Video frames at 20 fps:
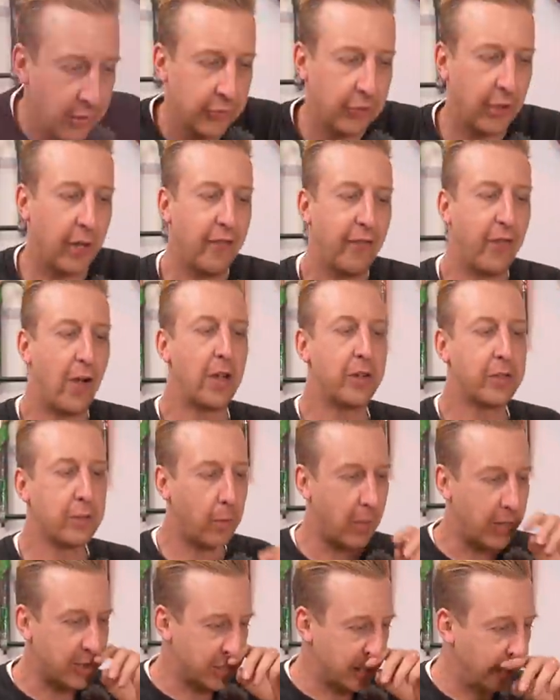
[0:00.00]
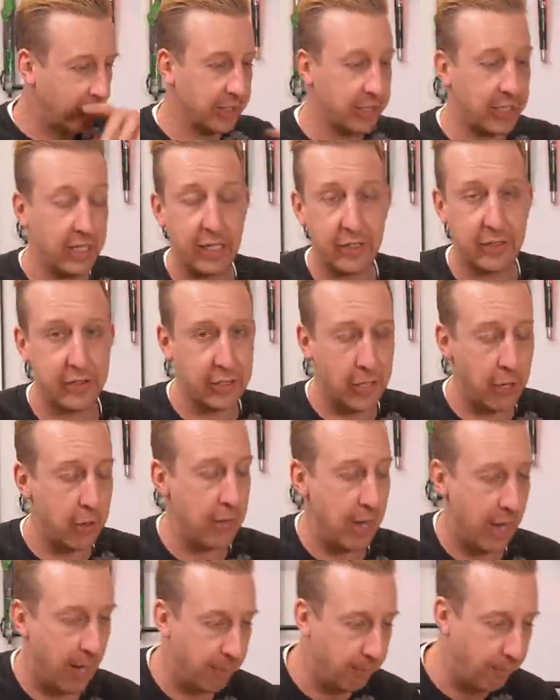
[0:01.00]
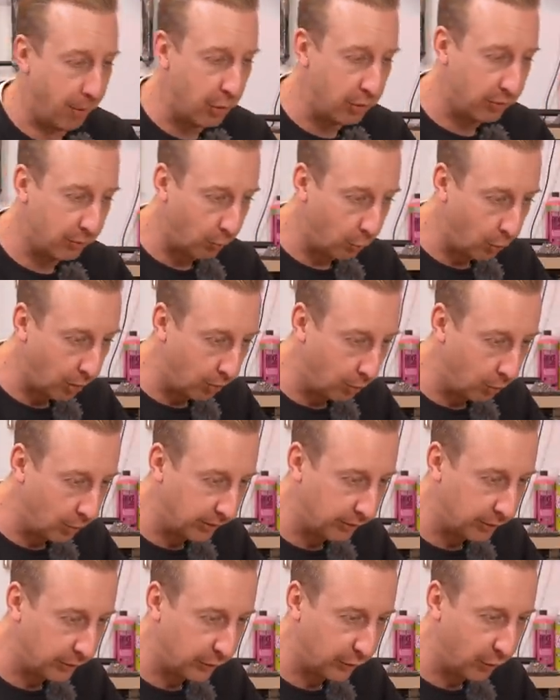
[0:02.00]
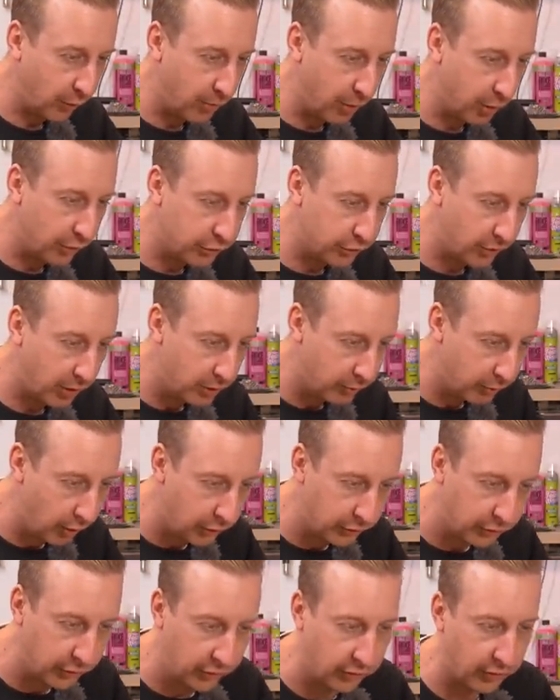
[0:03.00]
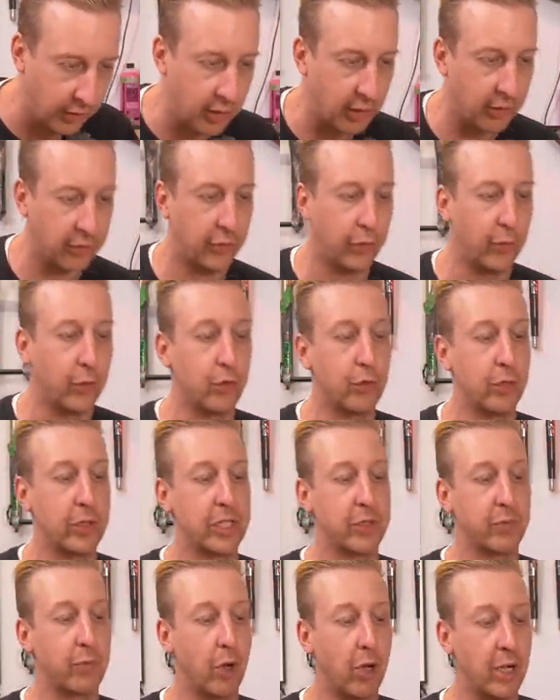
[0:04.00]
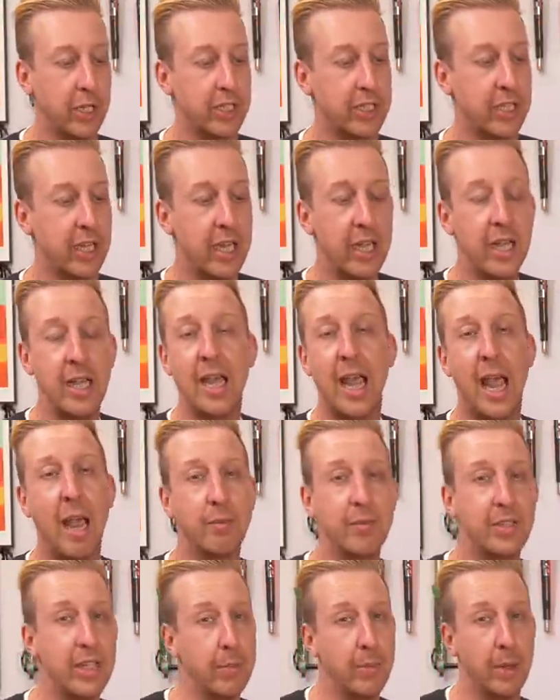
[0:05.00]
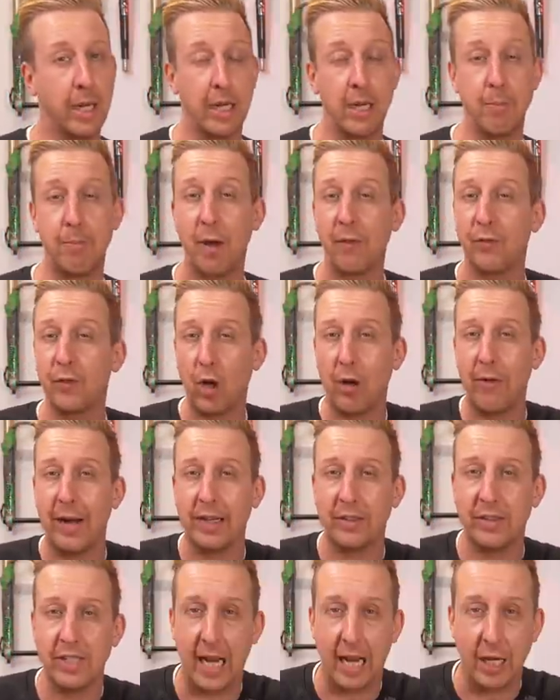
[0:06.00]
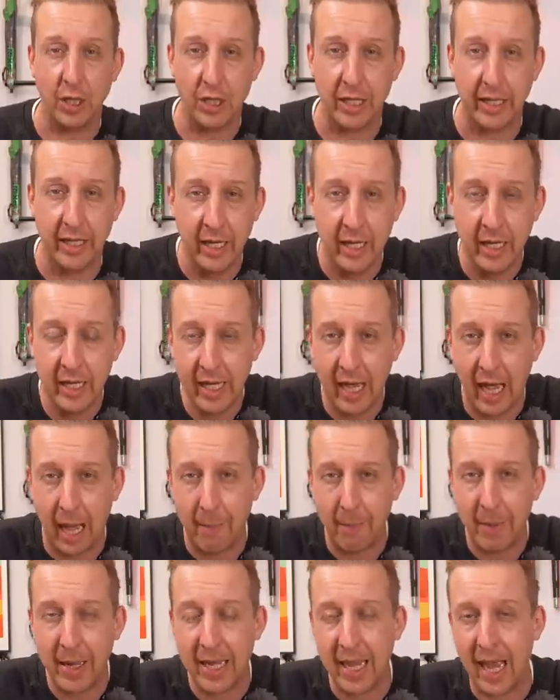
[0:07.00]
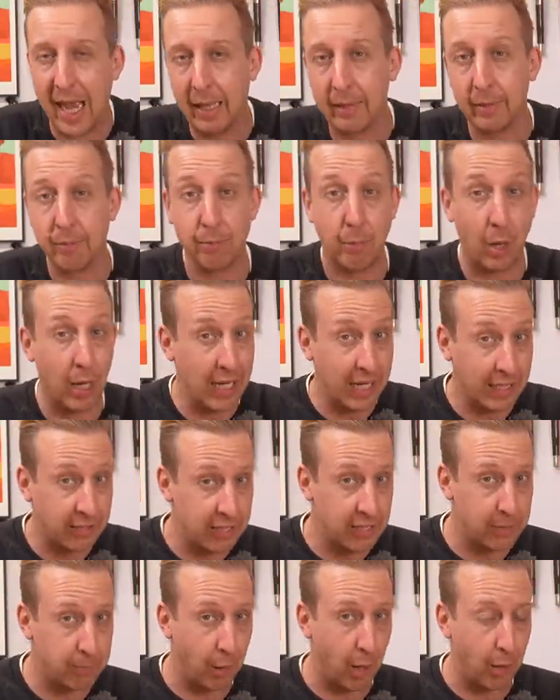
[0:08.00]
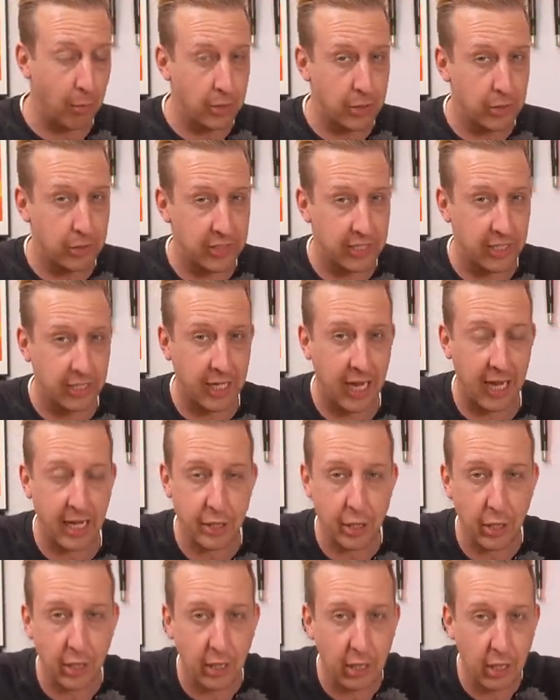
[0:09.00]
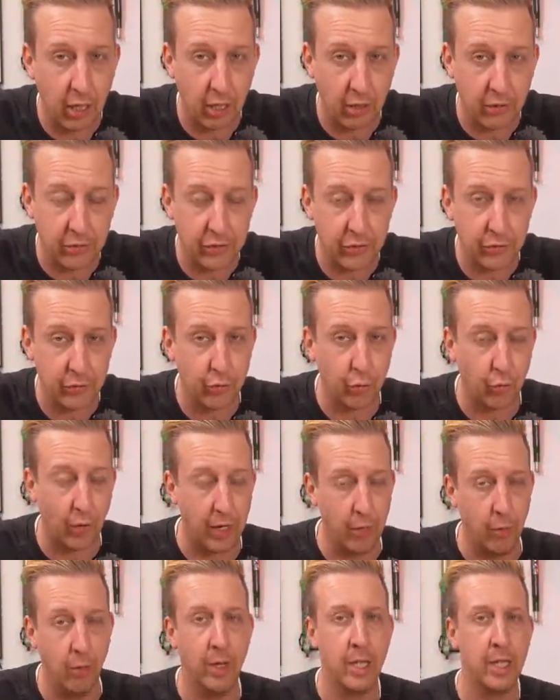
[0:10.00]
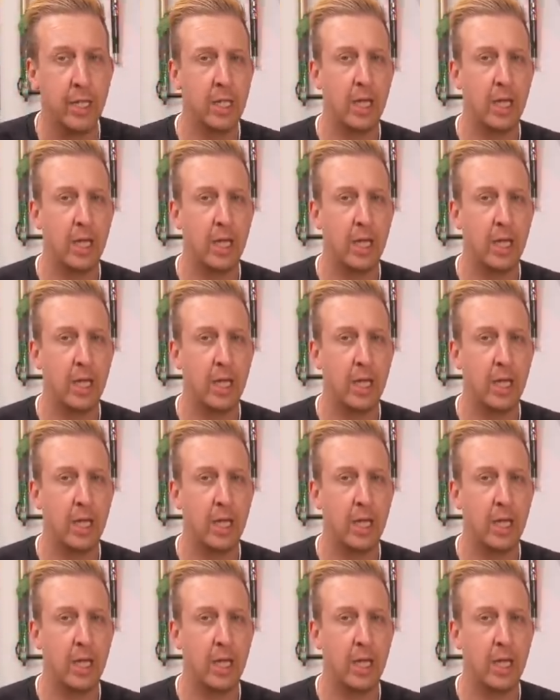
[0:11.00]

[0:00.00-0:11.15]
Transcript: So the first question, actually there's two here, both, well, one of them's from Andre Rosas and the other's from Chris Rides M T B, and they're both directed actually at me and my latest bike, which is the Canyon Lux Trail.